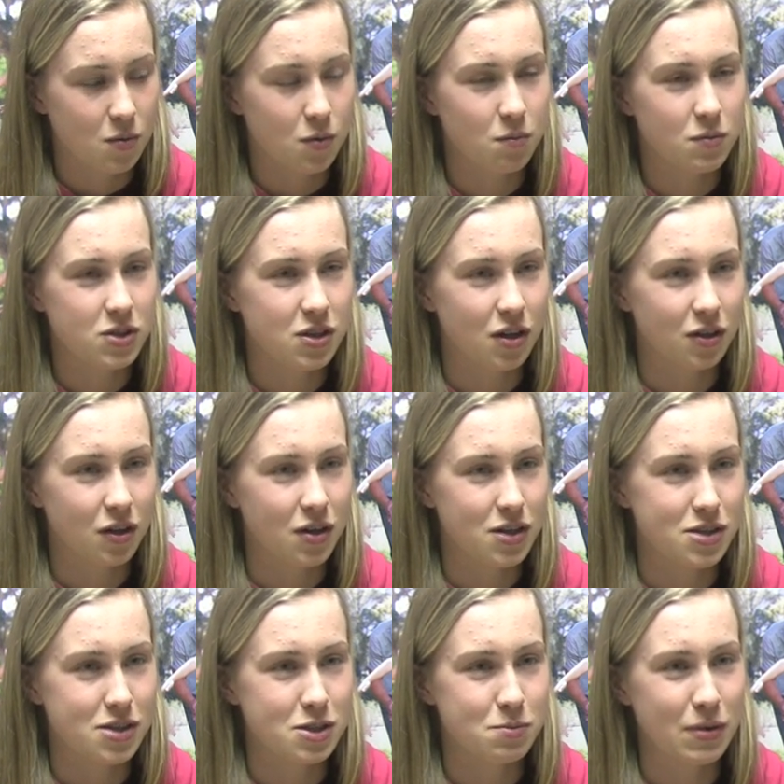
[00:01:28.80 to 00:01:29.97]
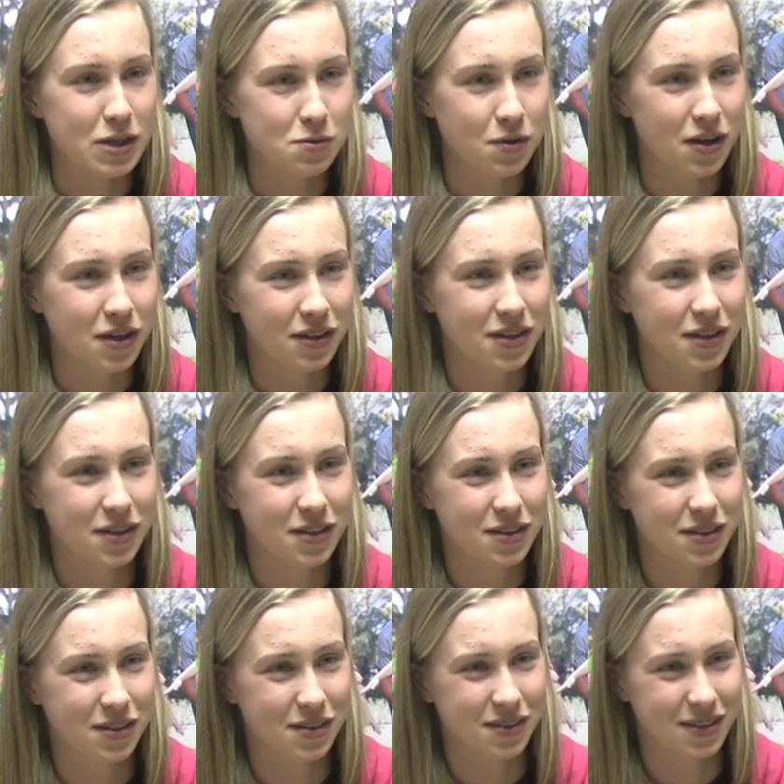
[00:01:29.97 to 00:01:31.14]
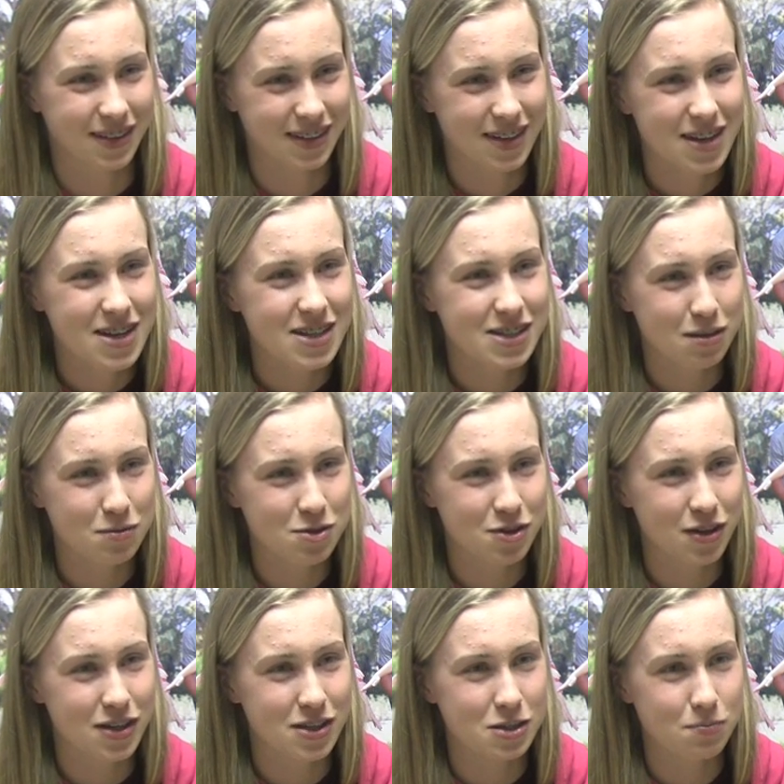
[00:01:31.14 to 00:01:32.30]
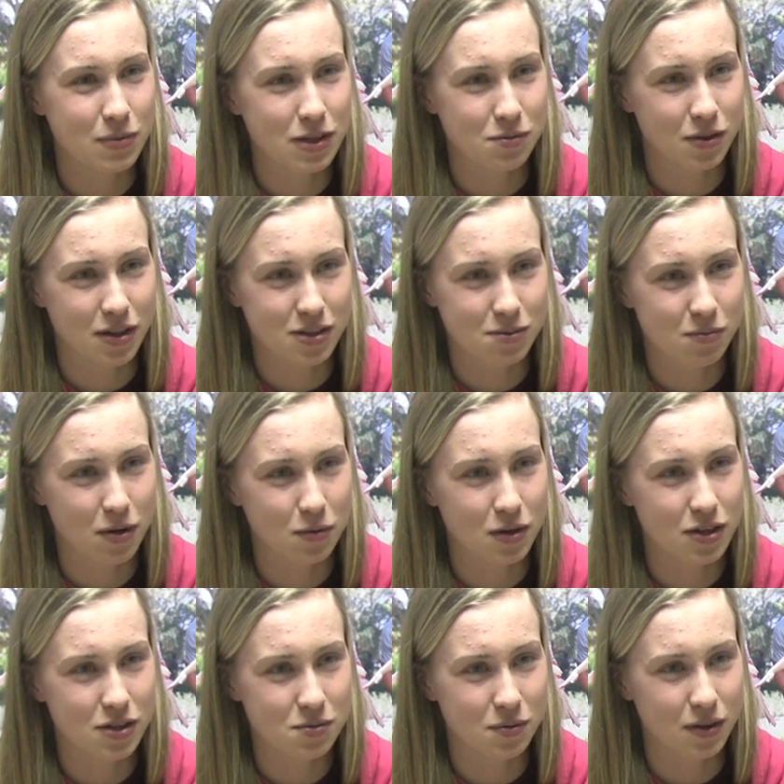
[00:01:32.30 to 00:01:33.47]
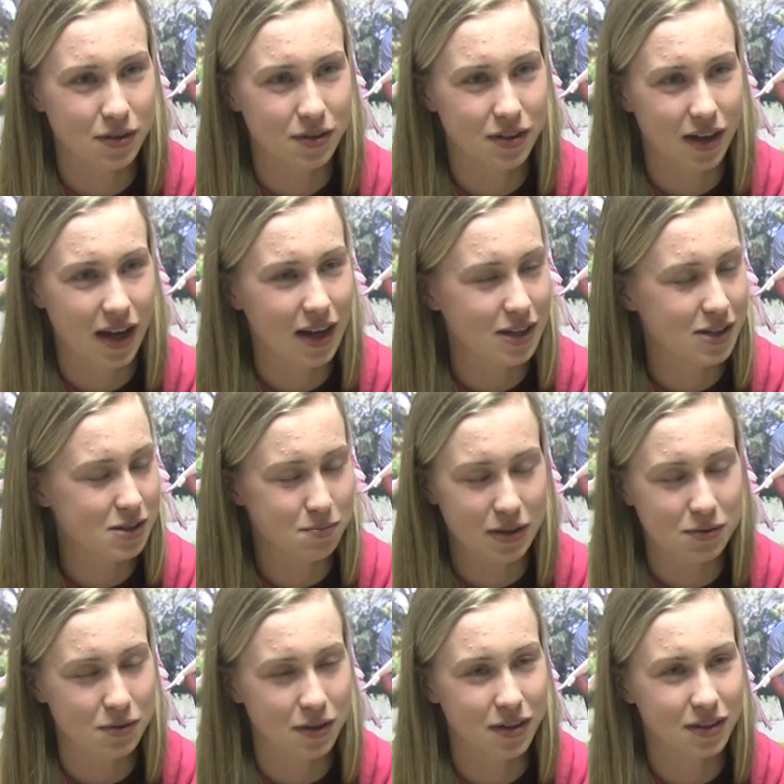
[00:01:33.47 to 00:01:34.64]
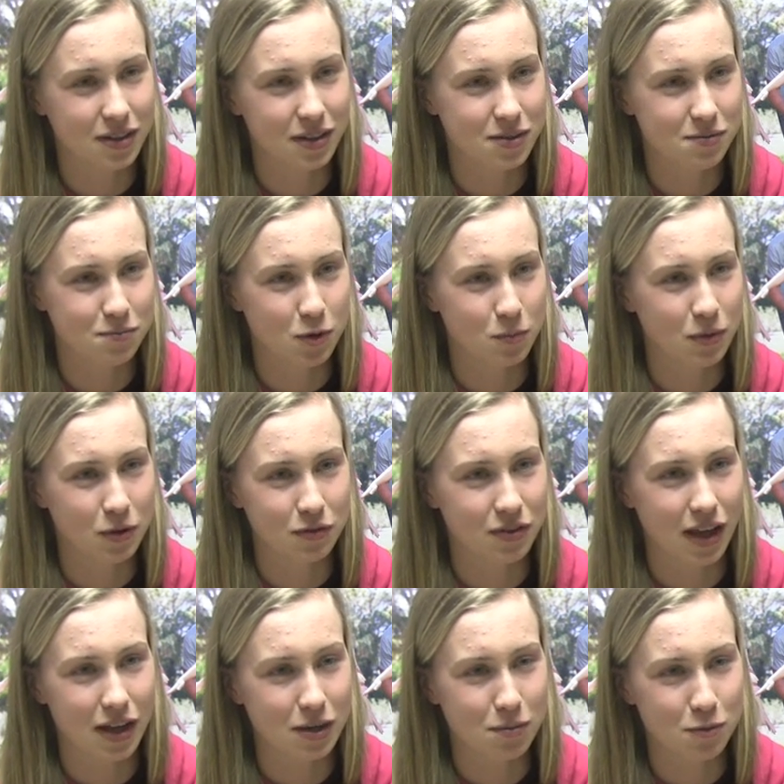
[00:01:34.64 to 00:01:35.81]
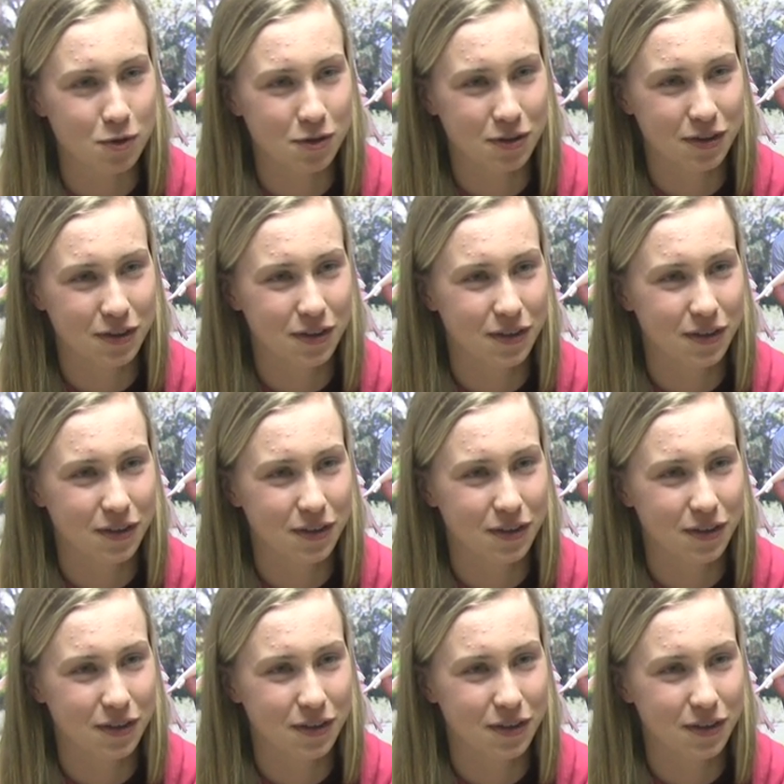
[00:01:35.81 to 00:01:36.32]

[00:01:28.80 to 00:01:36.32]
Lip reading: When we start going into the speed work. Summer training speed work is my worst one. I hate speed work. I'm not built for that anymore.